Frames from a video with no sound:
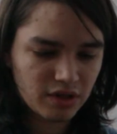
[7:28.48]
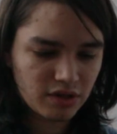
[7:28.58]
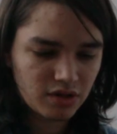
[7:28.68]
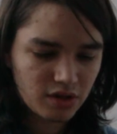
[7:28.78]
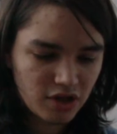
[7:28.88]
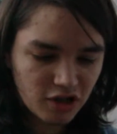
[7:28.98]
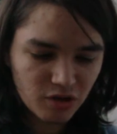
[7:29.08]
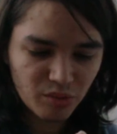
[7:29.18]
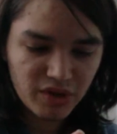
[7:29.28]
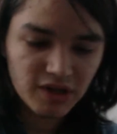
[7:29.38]
guys.
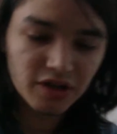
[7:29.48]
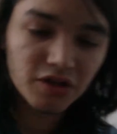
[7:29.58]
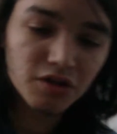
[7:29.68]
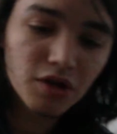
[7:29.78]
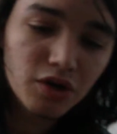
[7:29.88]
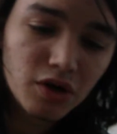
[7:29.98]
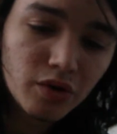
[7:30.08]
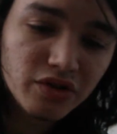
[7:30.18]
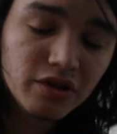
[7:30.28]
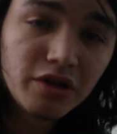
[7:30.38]
But yeah, the
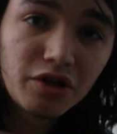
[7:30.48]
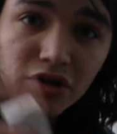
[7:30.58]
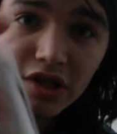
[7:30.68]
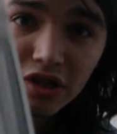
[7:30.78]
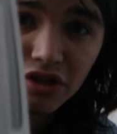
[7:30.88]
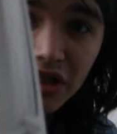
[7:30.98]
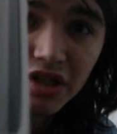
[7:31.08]
logo is literally on the